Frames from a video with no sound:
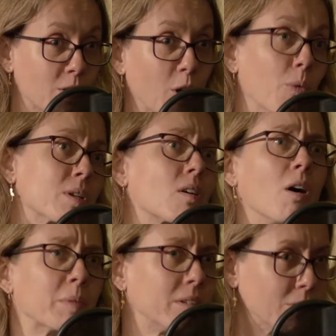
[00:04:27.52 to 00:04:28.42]
the lowest
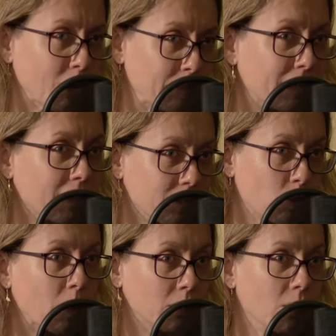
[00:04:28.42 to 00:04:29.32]
common denominator
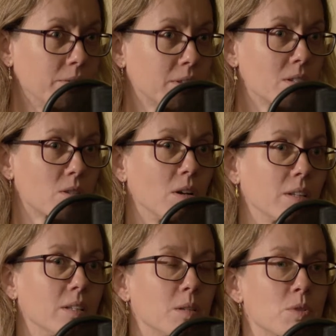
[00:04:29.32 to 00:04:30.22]
quite often
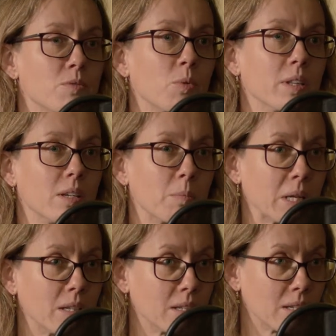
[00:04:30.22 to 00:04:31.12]
sought in terms of what the
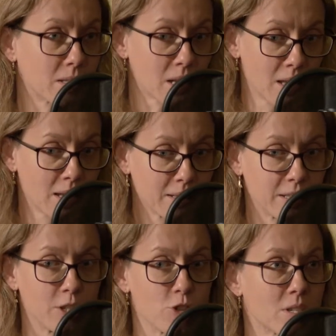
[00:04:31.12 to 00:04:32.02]
opinion is,
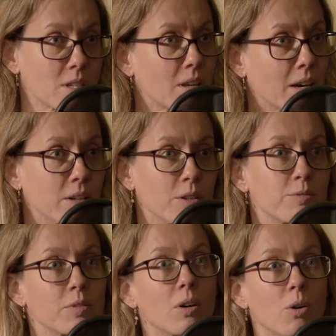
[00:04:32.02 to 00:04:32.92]
that then just kind
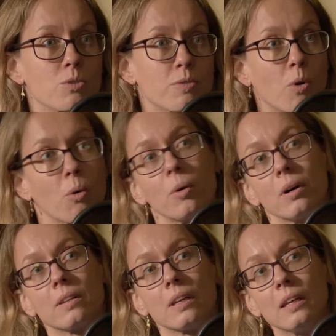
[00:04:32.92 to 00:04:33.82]
of goes
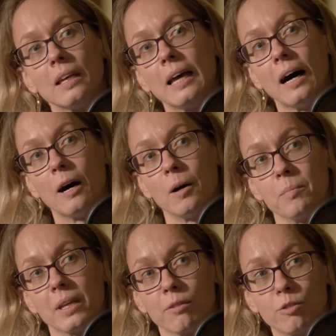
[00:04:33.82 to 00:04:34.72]
forward.
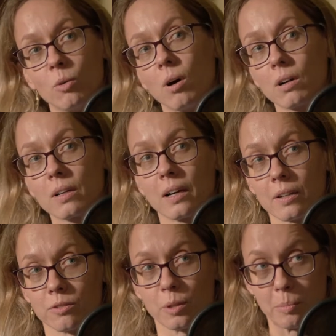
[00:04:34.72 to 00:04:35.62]
If you are
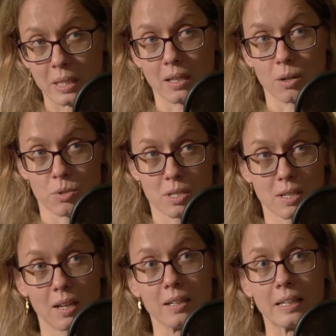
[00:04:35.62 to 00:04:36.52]
kind of a bit
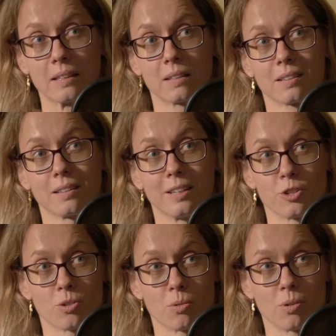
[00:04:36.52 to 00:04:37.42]
outside,
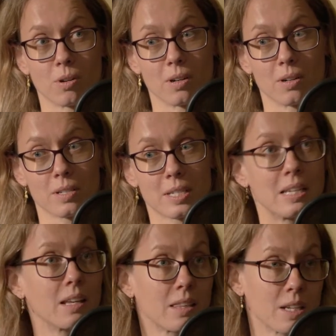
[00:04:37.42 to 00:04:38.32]
that you're
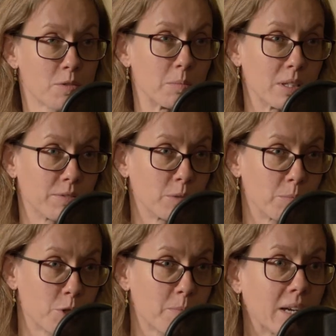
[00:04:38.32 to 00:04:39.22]
seeing things from a different
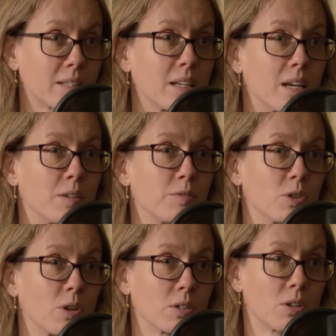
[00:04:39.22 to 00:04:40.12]
perspective,
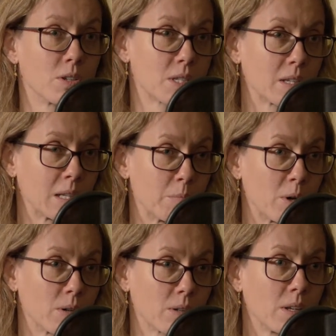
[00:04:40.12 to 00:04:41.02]
you're not constantly
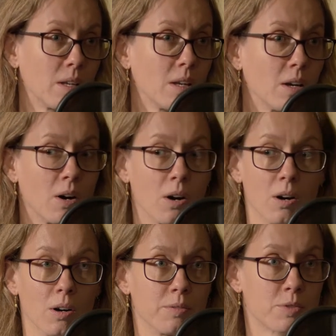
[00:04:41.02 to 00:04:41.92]
part
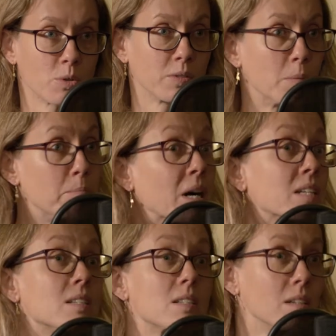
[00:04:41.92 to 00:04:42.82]
of sort of the
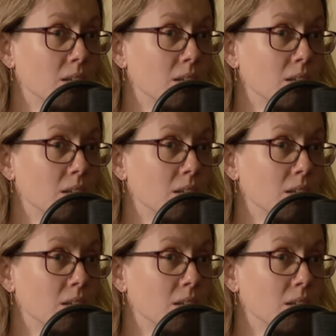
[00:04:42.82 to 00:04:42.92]
buzz